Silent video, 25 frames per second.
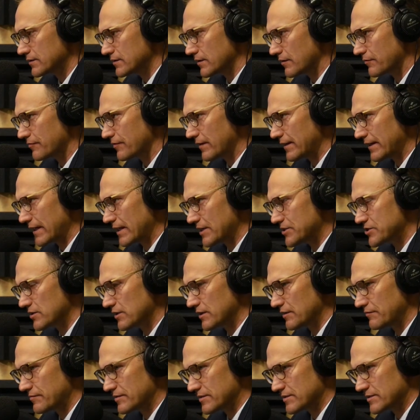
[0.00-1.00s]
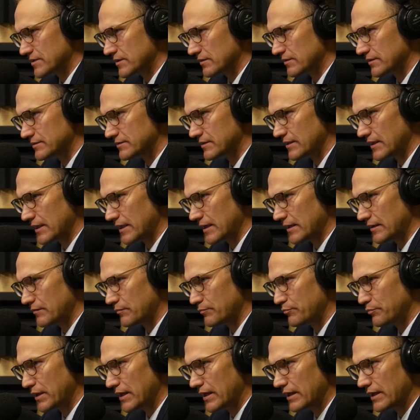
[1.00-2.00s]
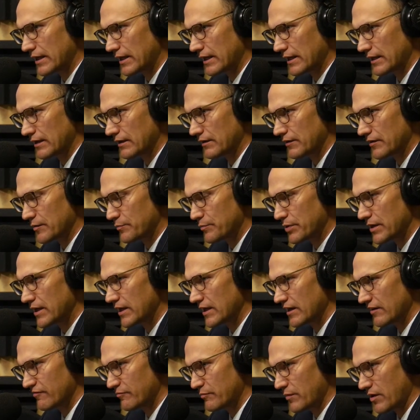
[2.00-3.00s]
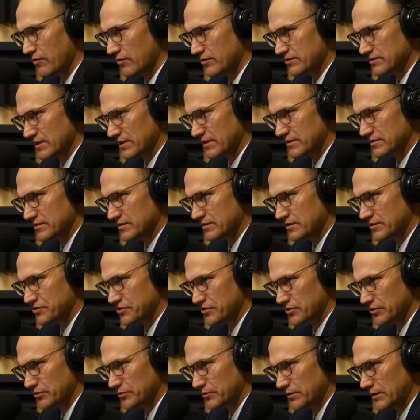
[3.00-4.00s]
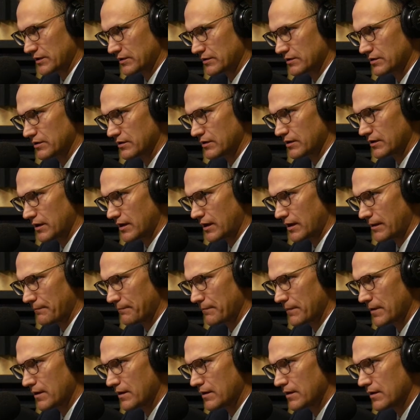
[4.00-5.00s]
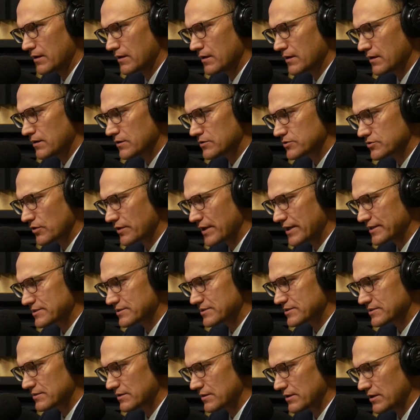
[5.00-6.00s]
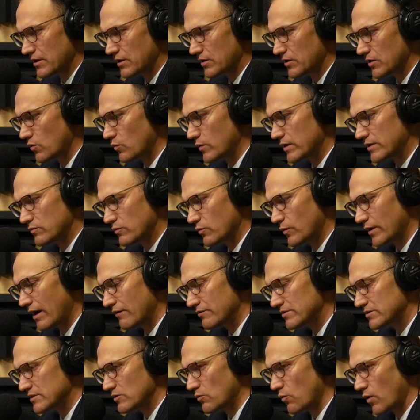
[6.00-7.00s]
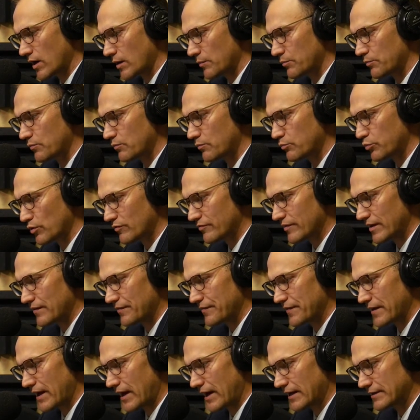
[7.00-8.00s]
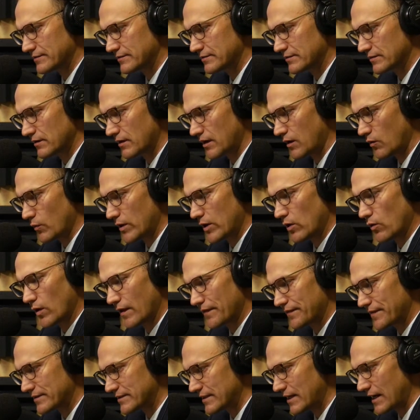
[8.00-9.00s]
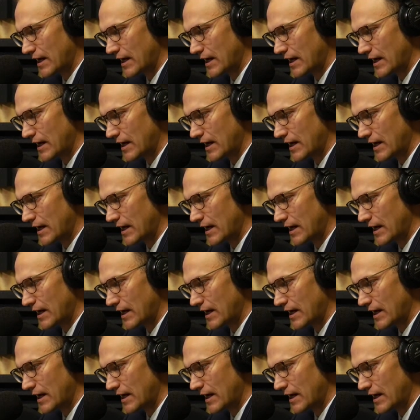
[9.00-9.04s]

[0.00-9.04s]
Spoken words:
financially facilitate the pitting of mothers against their children. So that's, we obviously want to prevent that. We don't want that to